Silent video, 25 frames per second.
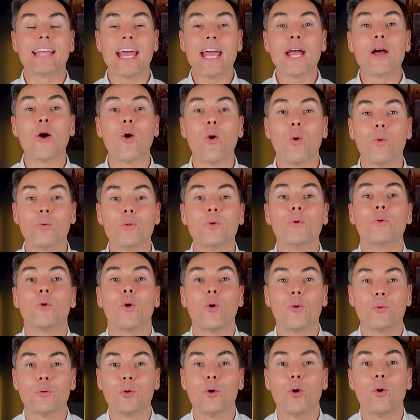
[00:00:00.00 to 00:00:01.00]
they own their
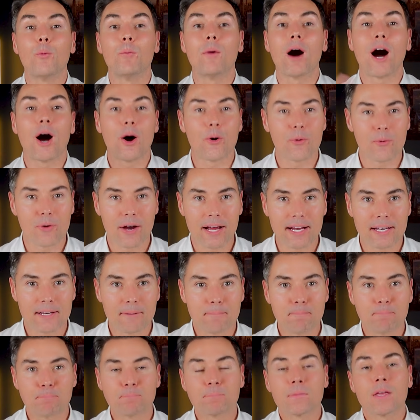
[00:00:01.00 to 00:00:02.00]
own home outright.
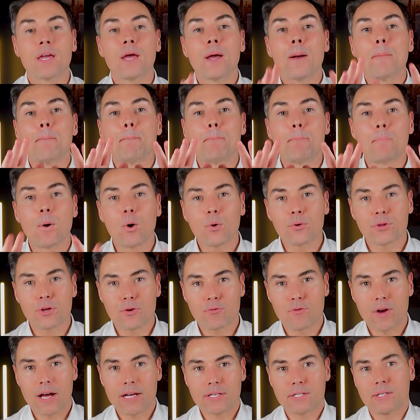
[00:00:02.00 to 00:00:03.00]
Both are
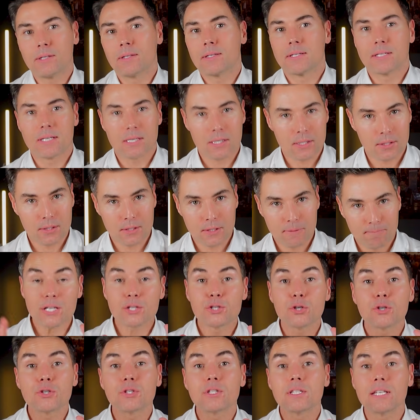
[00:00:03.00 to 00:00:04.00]
rational decisions,
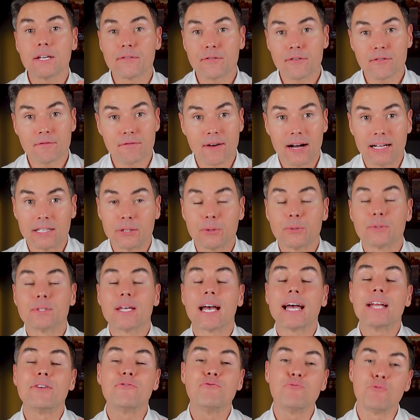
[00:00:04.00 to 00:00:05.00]
just different values
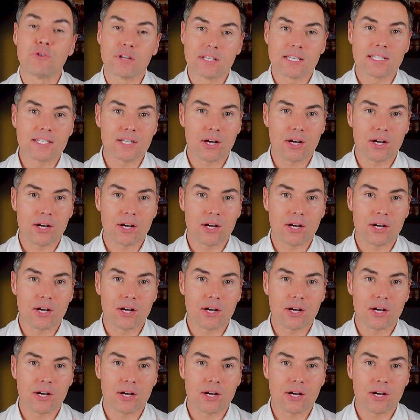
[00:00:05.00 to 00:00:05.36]
and risk